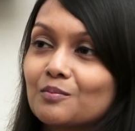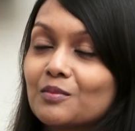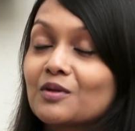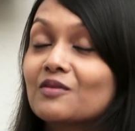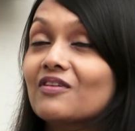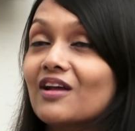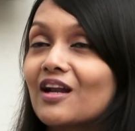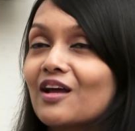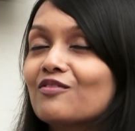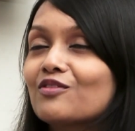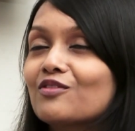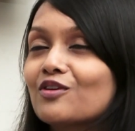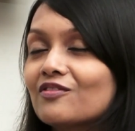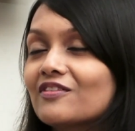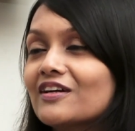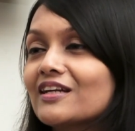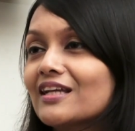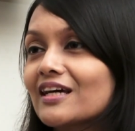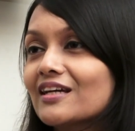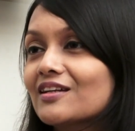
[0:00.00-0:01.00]
But whenever
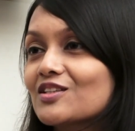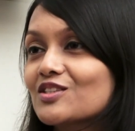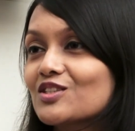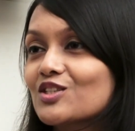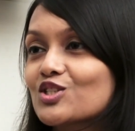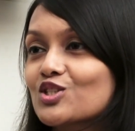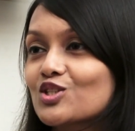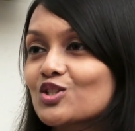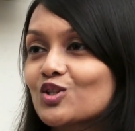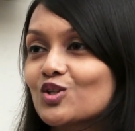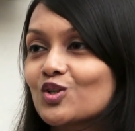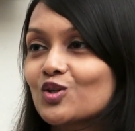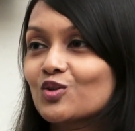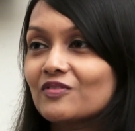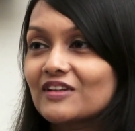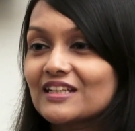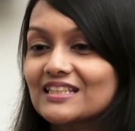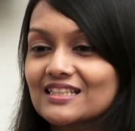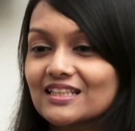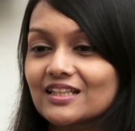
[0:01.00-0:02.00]
we take decision, you know,
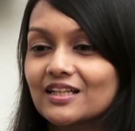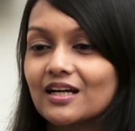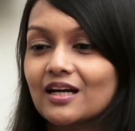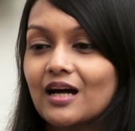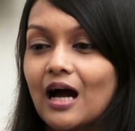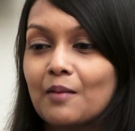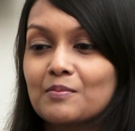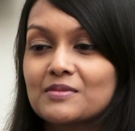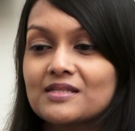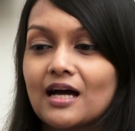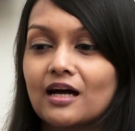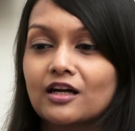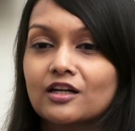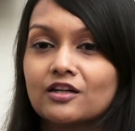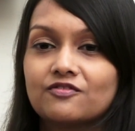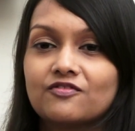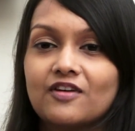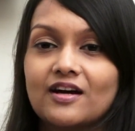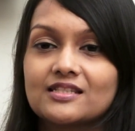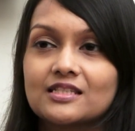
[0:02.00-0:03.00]
we say, I'm
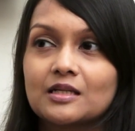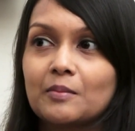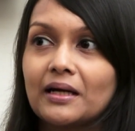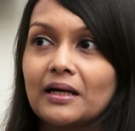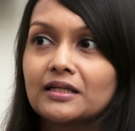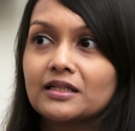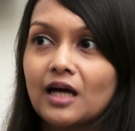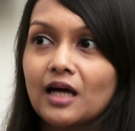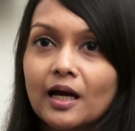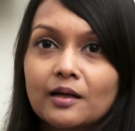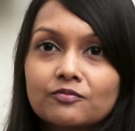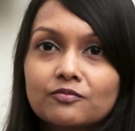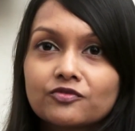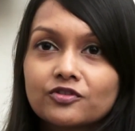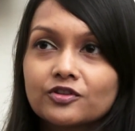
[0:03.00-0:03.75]
sacrificing my time